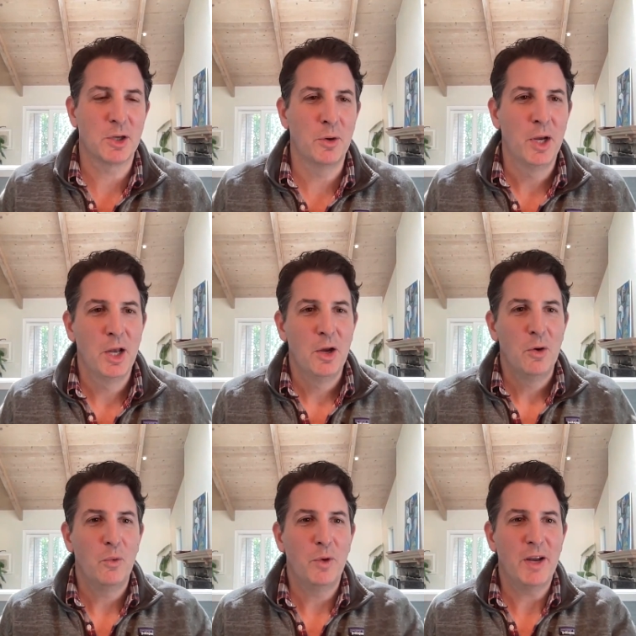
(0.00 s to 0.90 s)
So
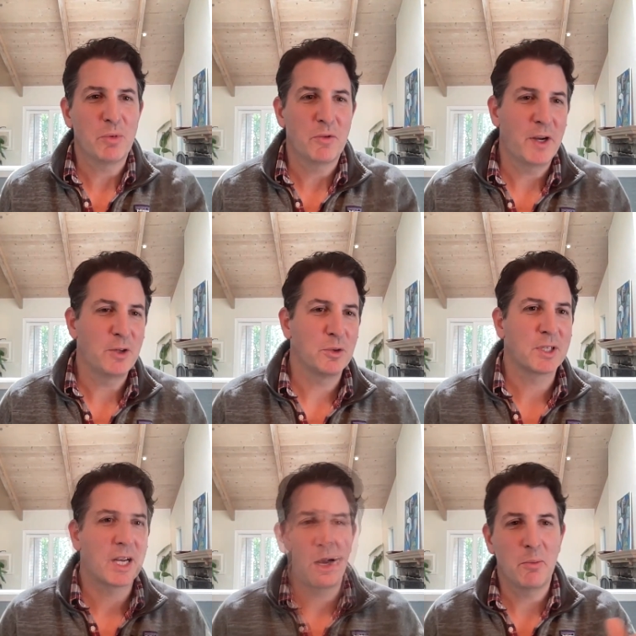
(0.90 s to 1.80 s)
we have
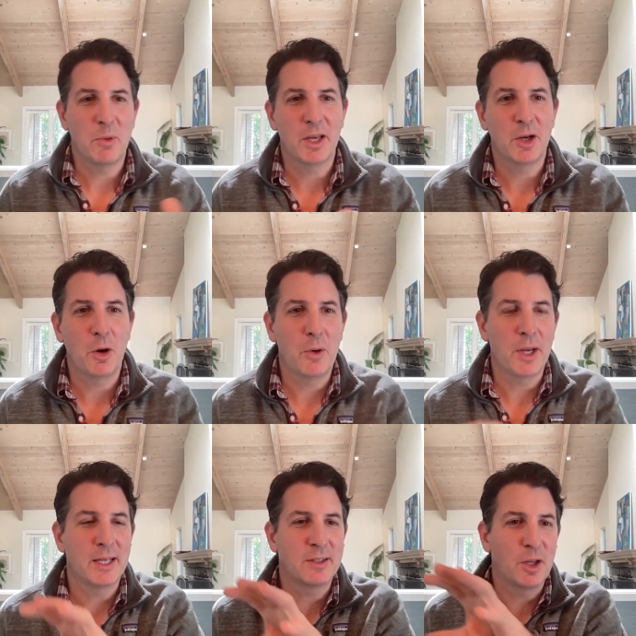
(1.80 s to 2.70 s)
professionals coming and
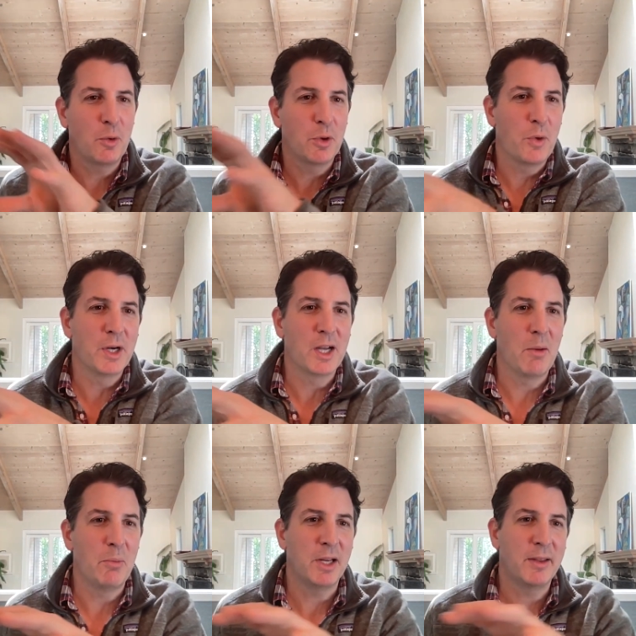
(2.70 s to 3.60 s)
going as you know with one
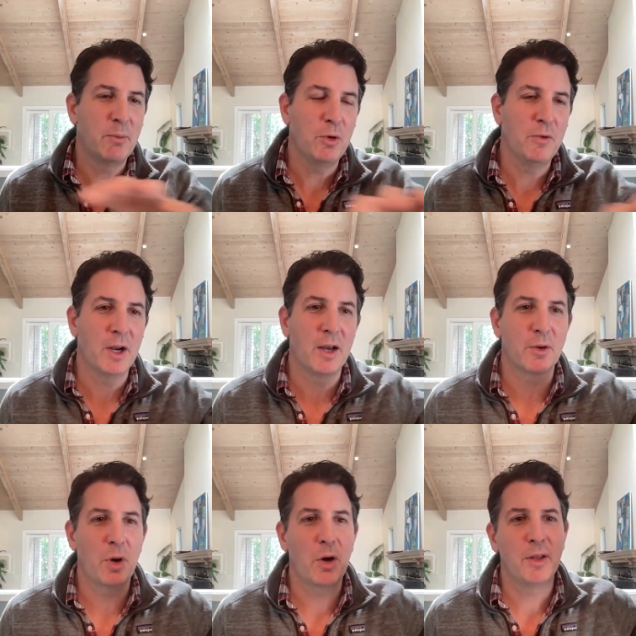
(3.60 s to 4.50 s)
company and then moving on
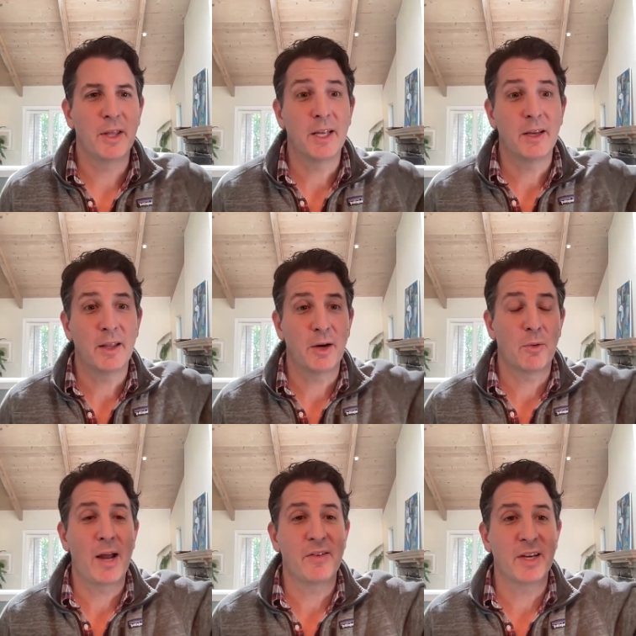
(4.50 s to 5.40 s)
their own and then and then
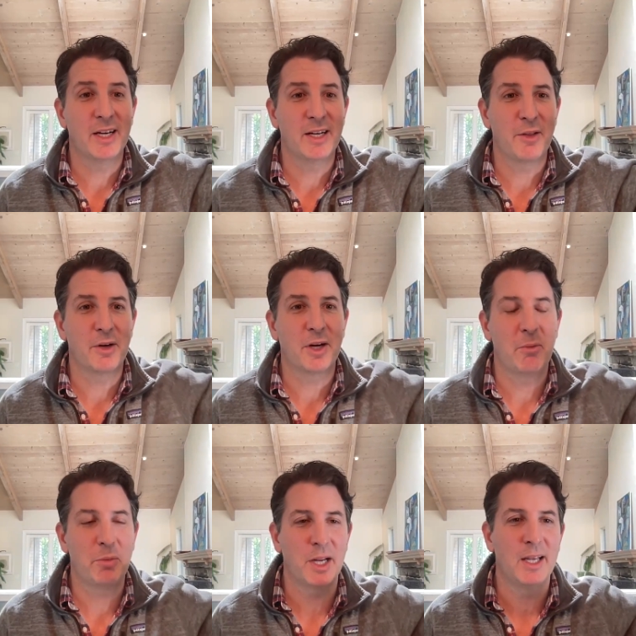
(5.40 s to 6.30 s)
arriving at another
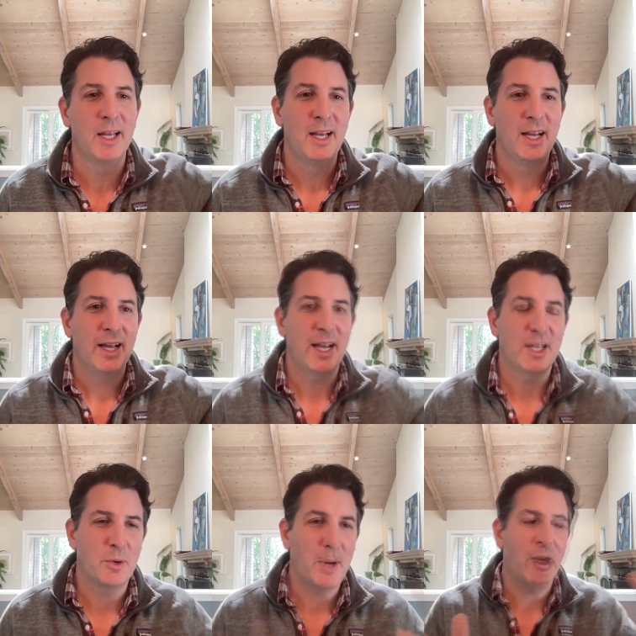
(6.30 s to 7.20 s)
company
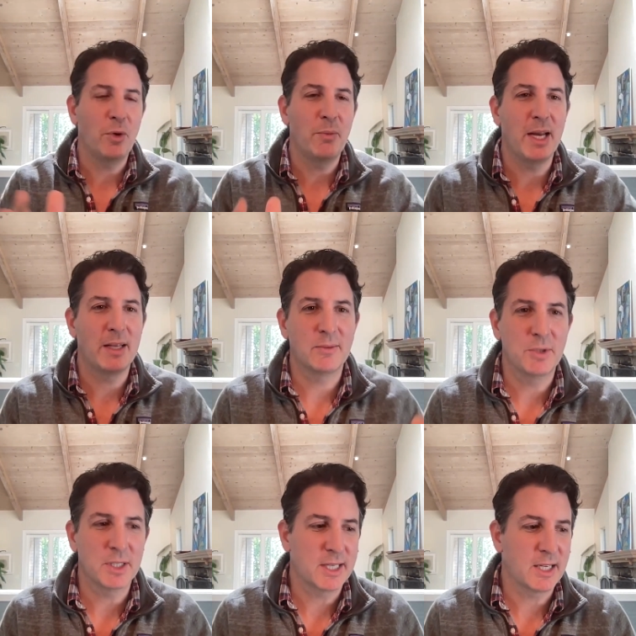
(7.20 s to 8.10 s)
and so how do we make them
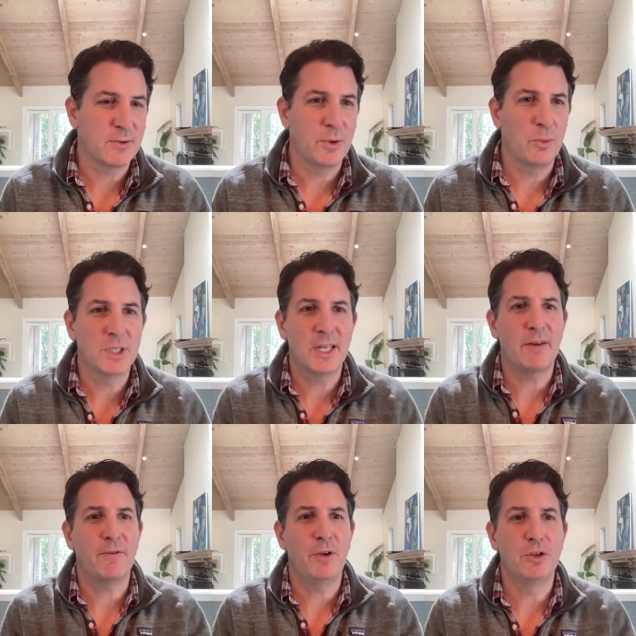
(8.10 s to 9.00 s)
successful and what's
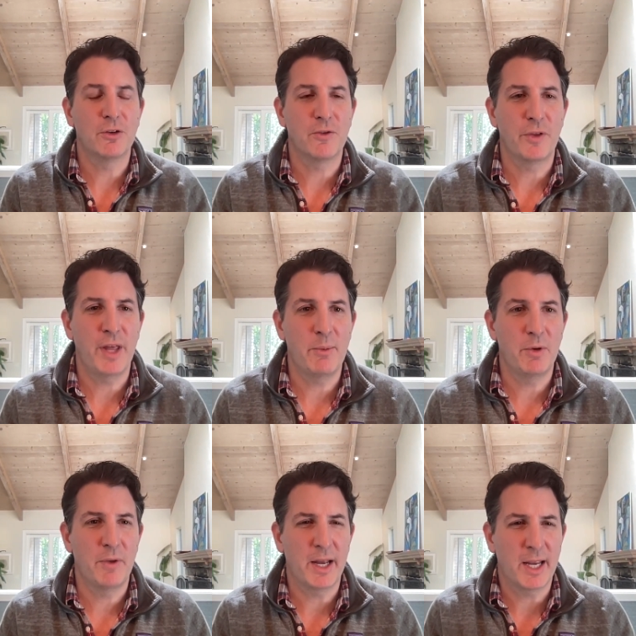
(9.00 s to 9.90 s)
that future for them
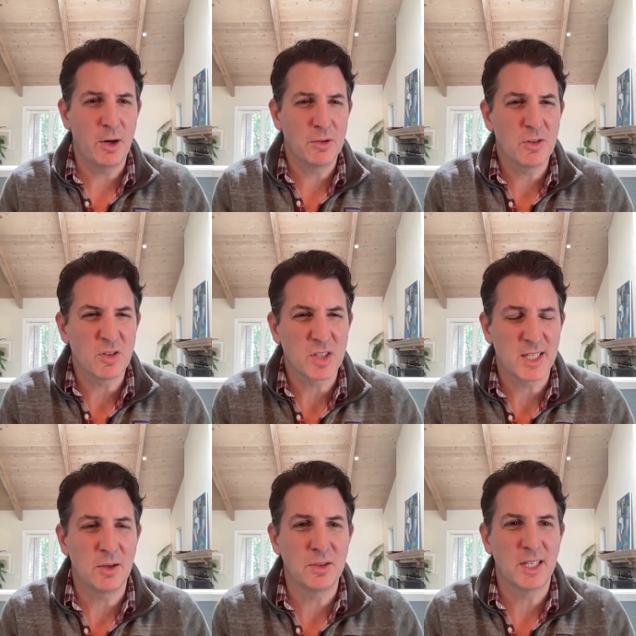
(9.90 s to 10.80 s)
of like here's their
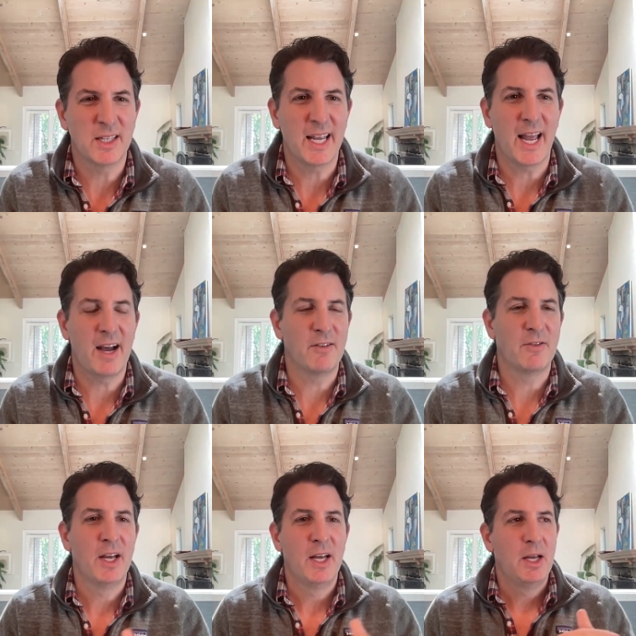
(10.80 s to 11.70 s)
skills that they have